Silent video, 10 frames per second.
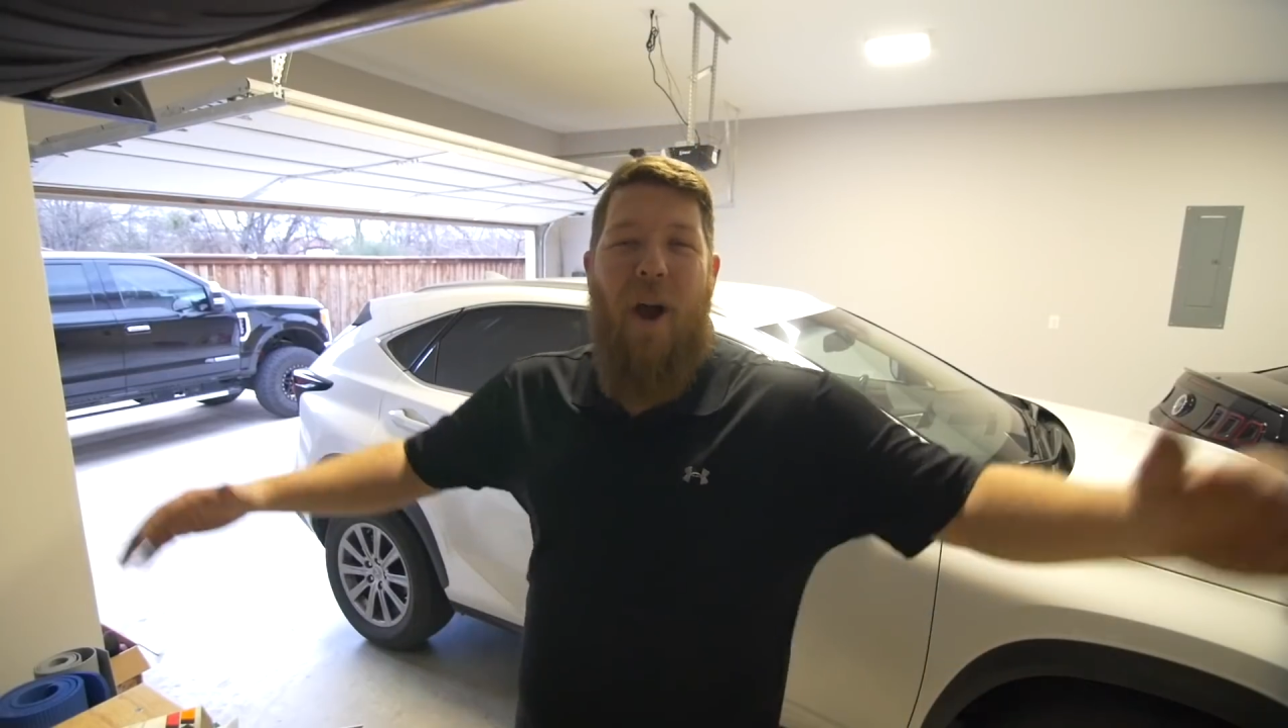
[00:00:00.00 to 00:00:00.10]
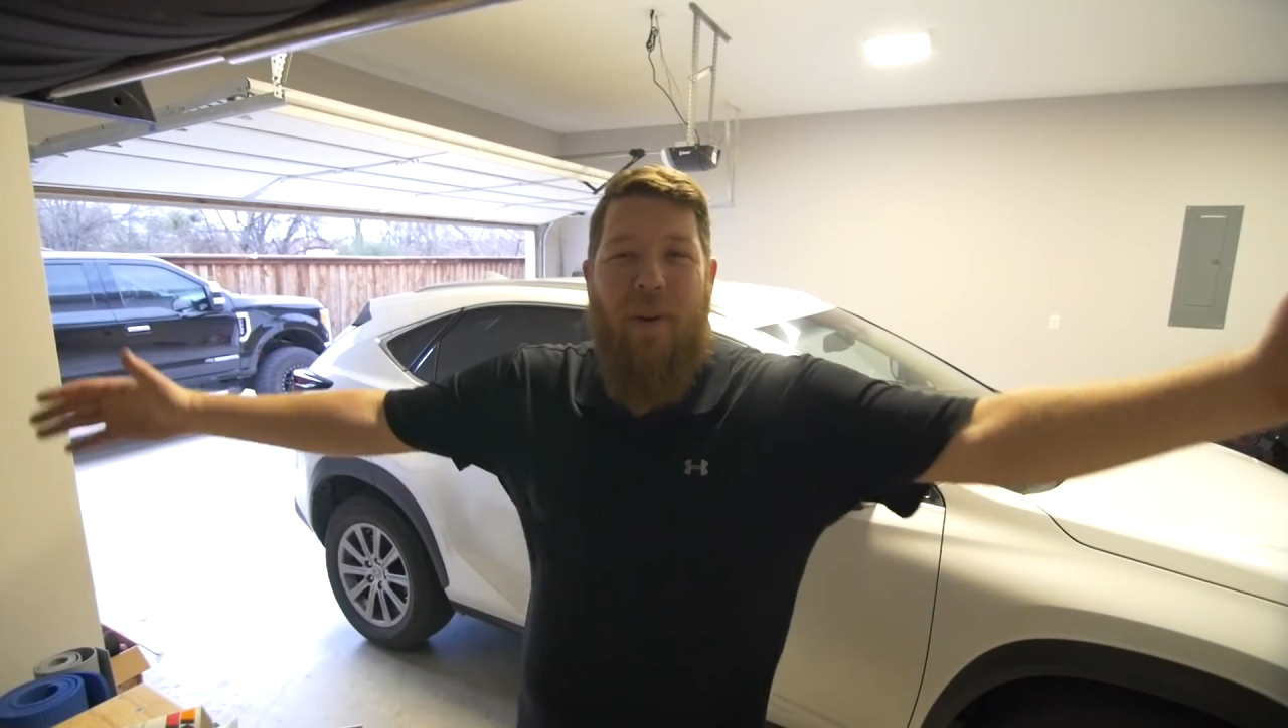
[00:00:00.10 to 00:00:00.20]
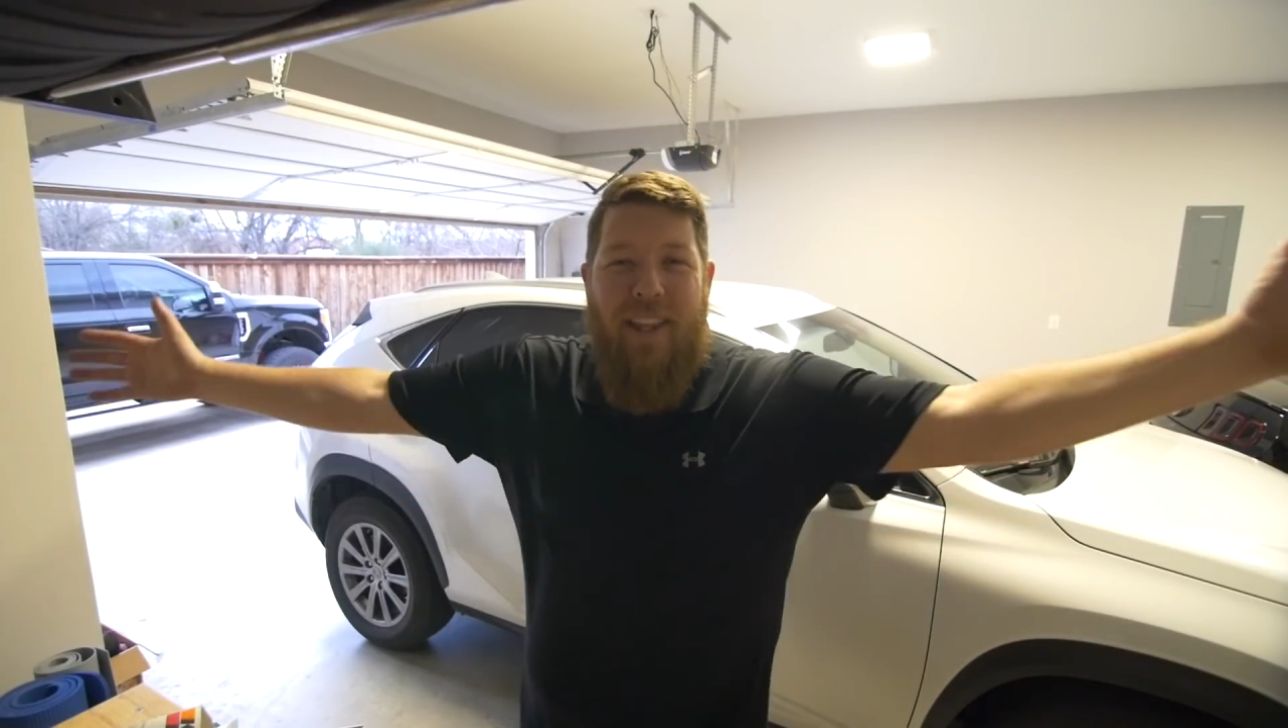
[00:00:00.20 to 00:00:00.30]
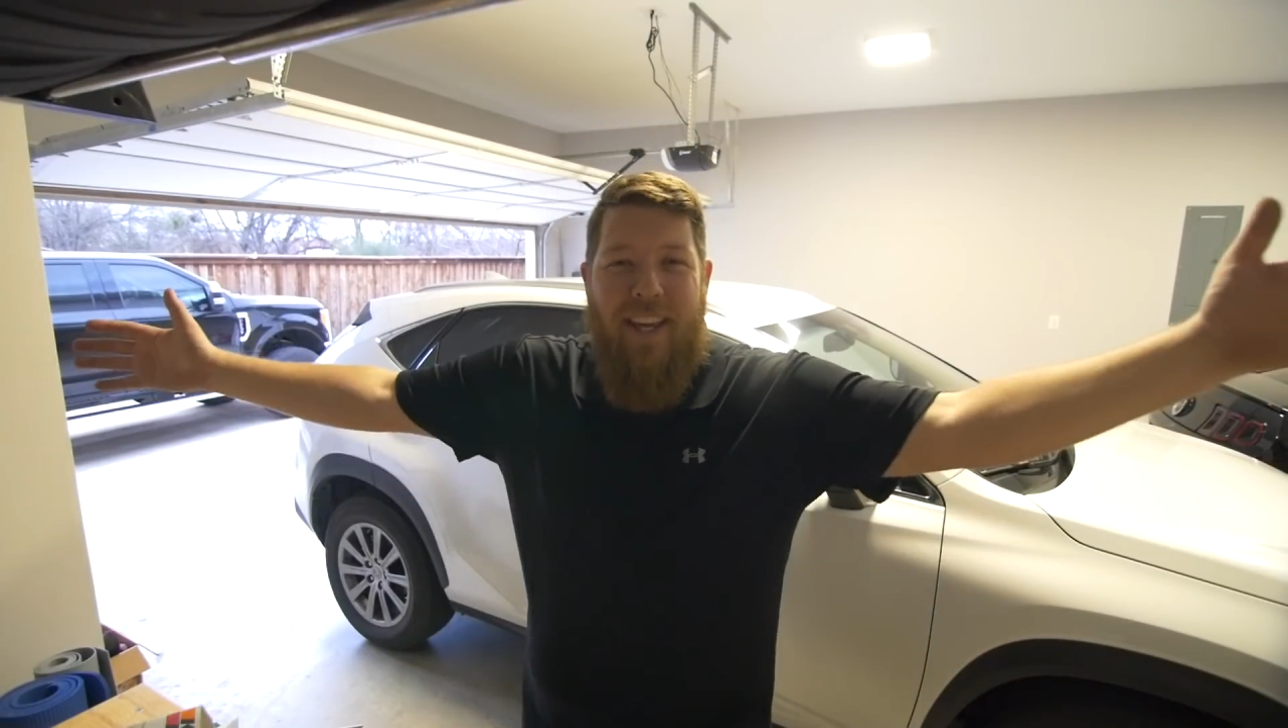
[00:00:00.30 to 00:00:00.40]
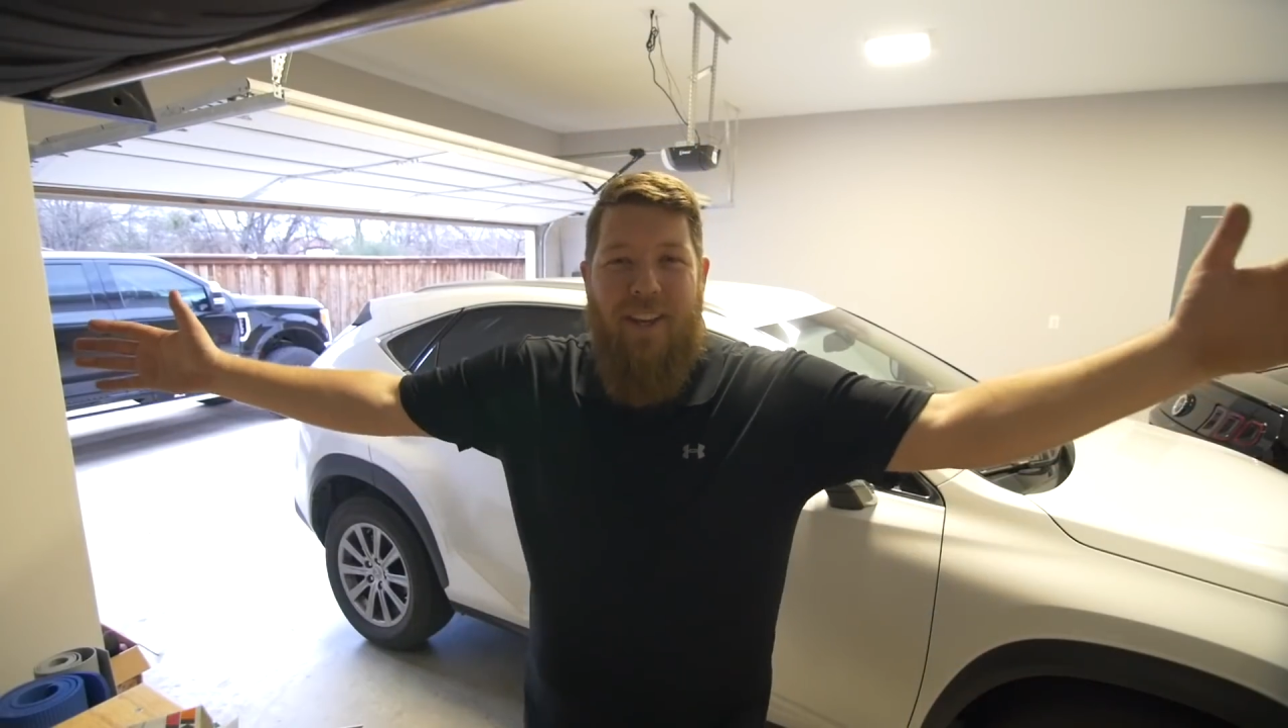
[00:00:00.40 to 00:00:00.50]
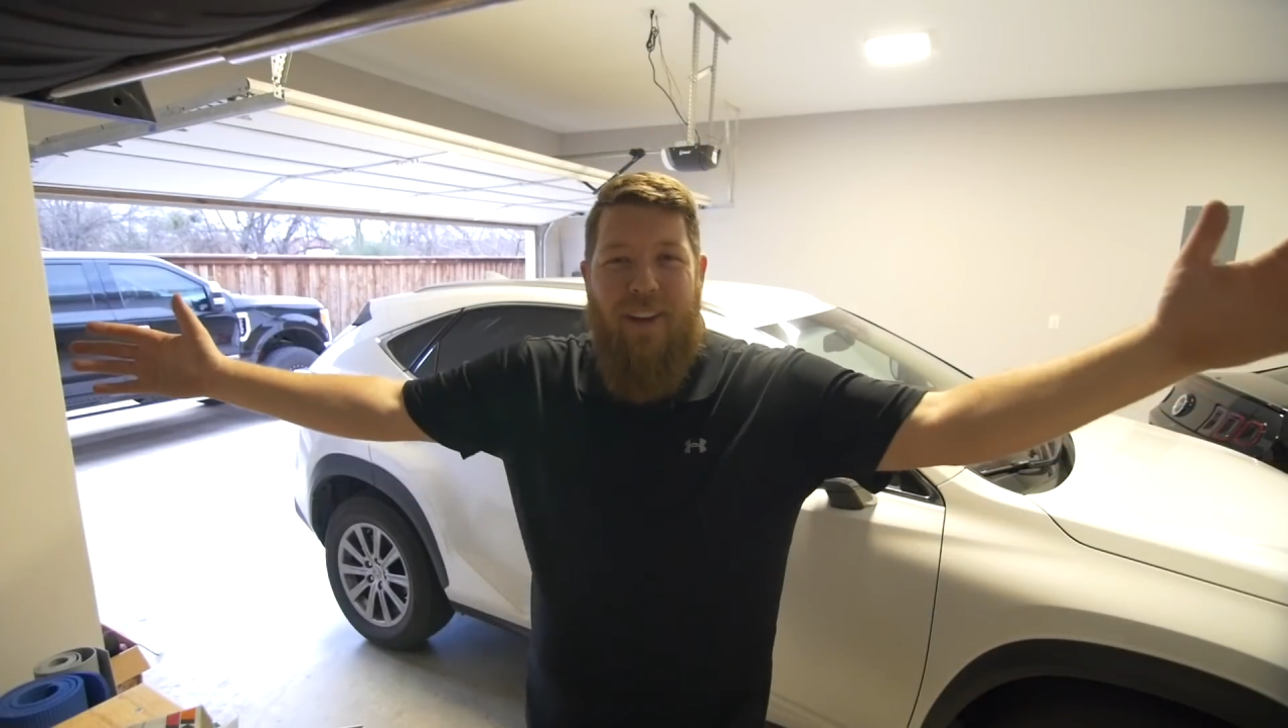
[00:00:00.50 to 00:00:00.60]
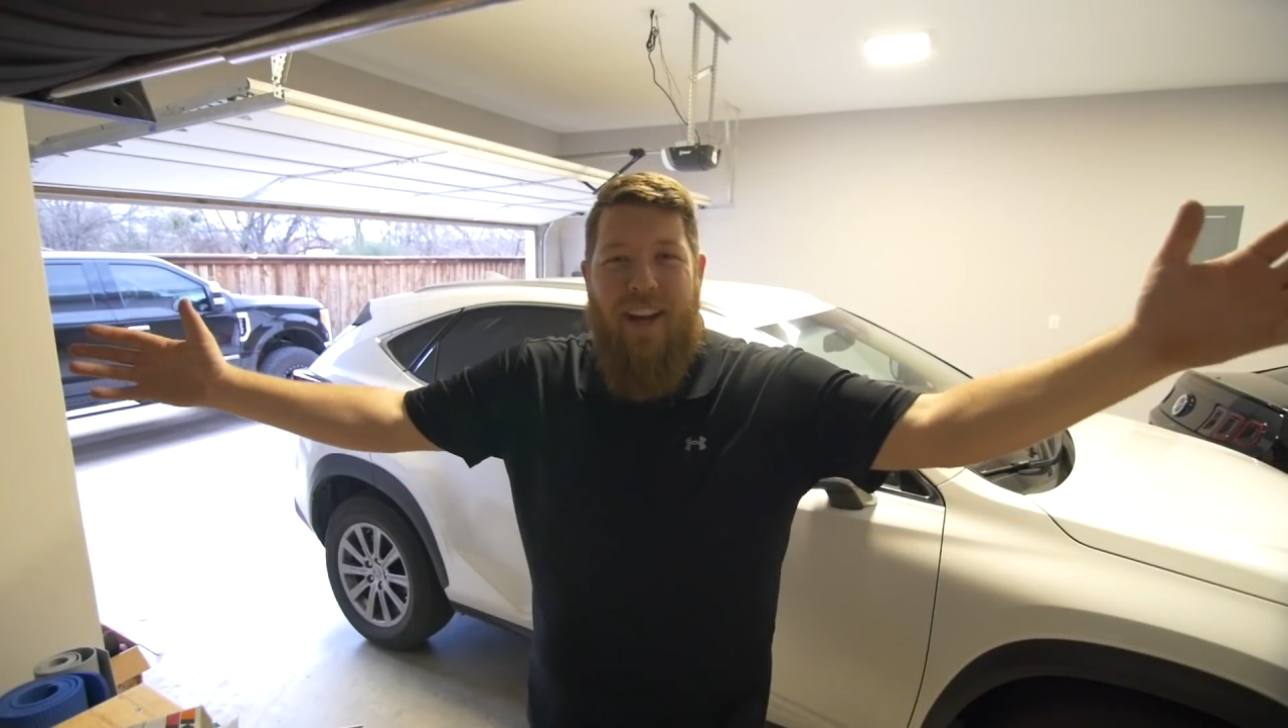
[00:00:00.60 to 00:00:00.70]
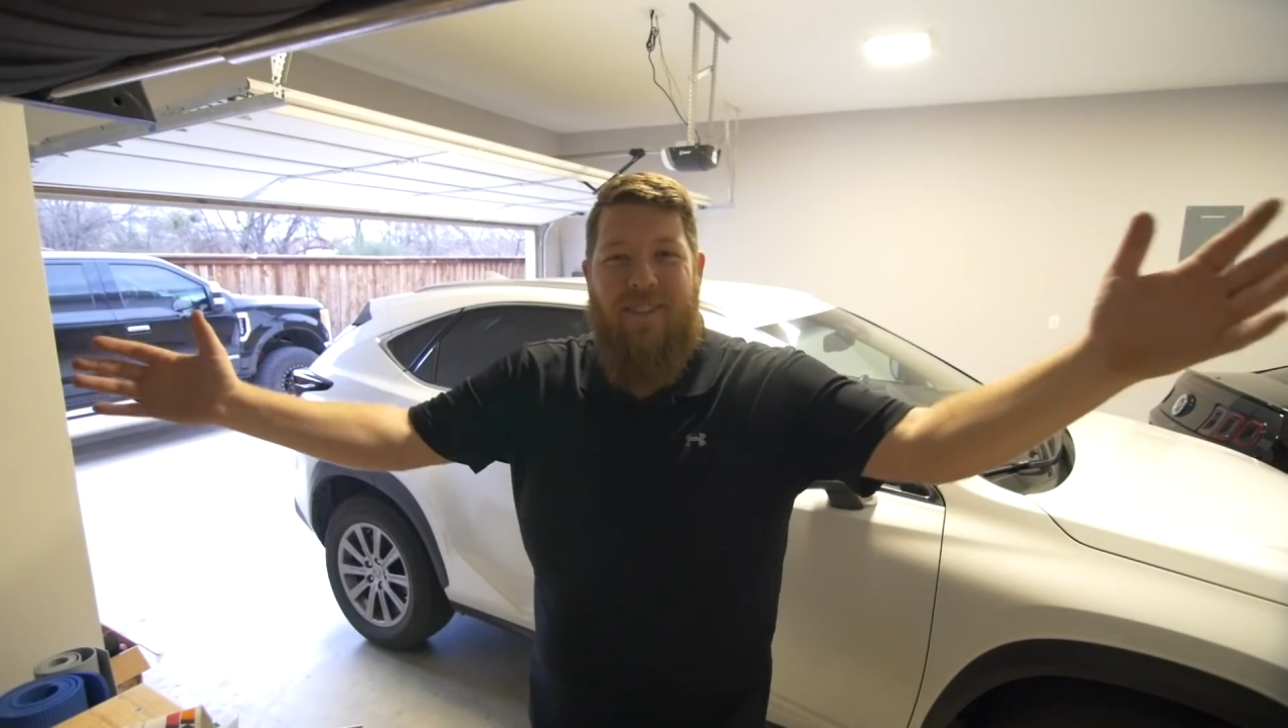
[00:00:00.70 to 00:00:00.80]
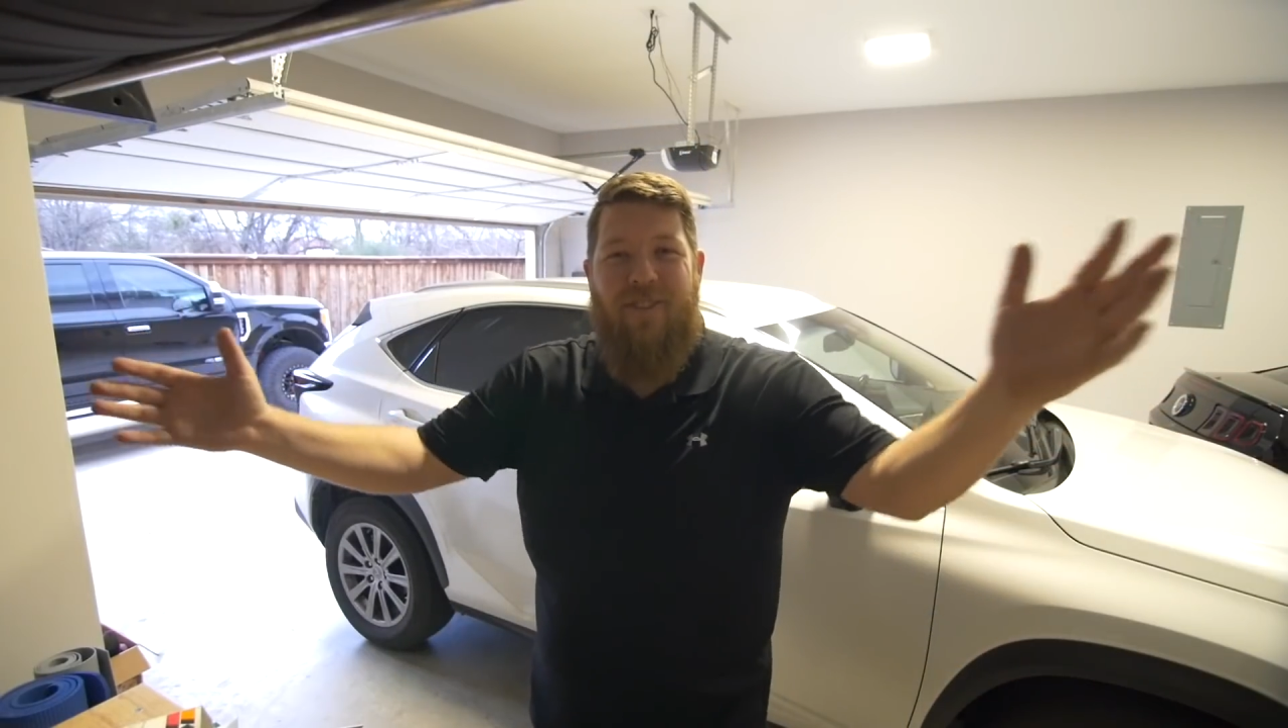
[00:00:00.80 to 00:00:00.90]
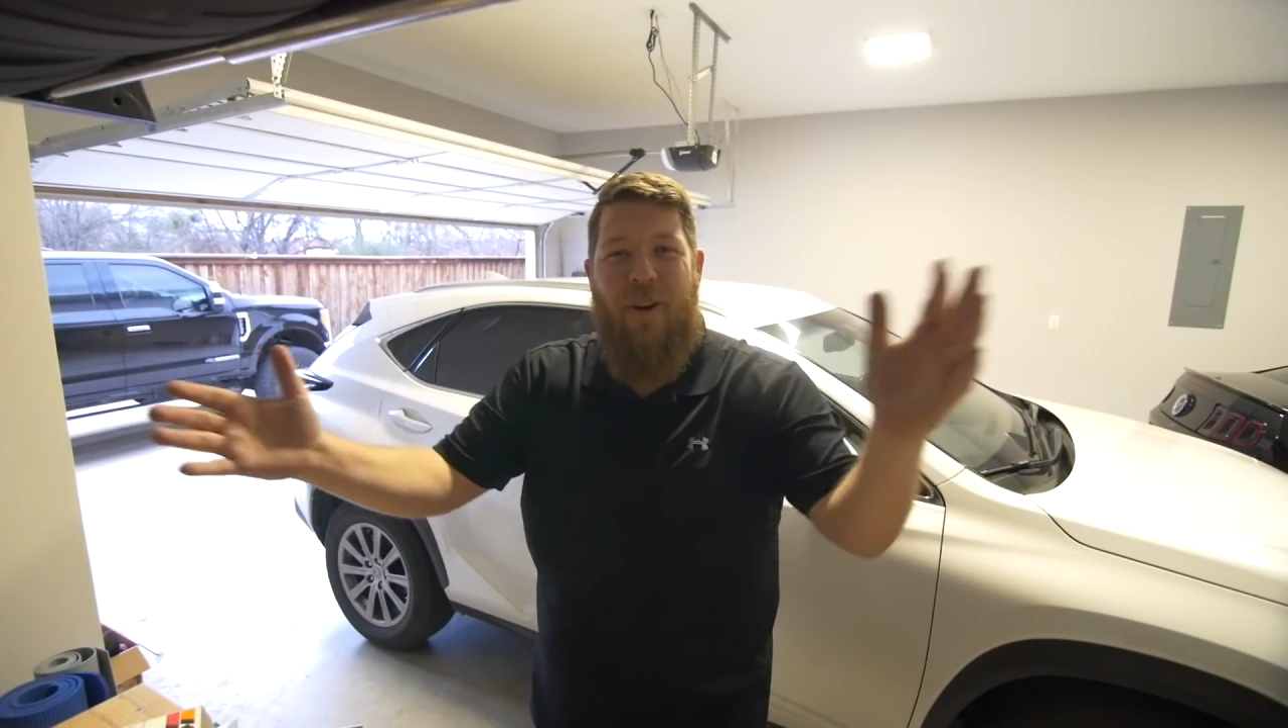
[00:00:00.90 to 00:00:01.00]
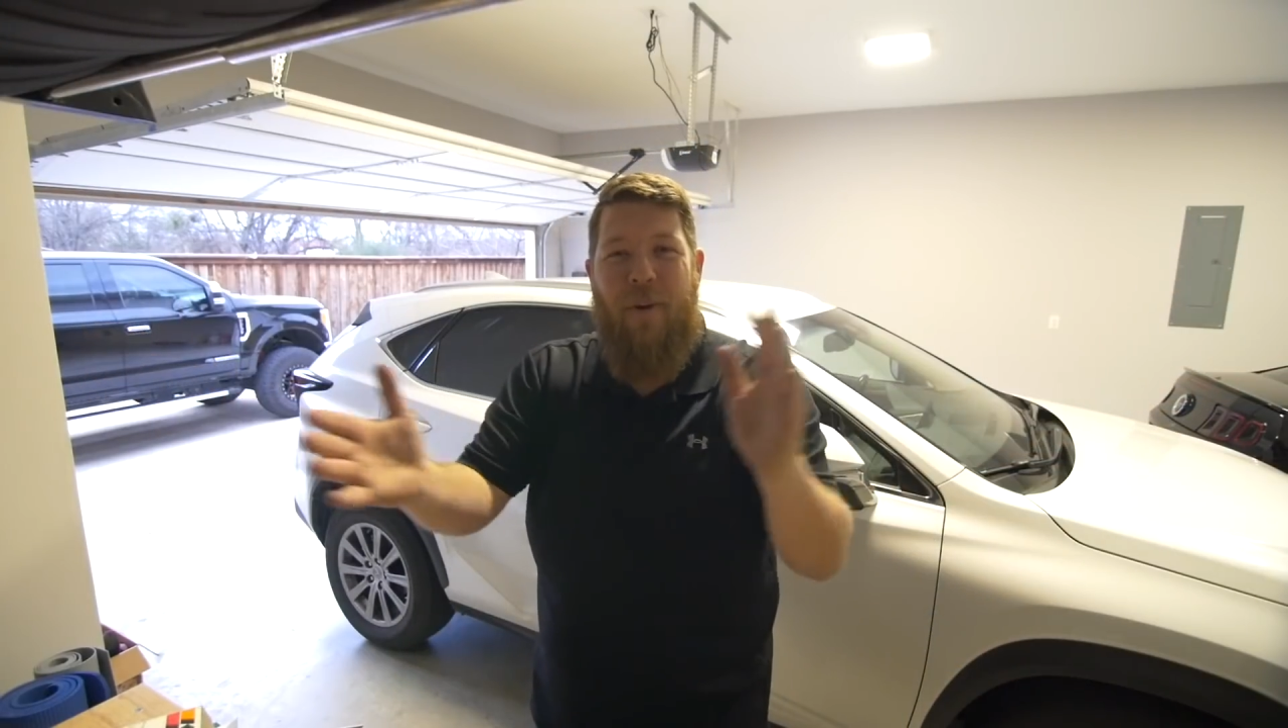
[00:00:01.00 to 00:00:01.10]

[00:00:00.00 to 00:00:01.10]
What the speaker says: I wanna thank you guys so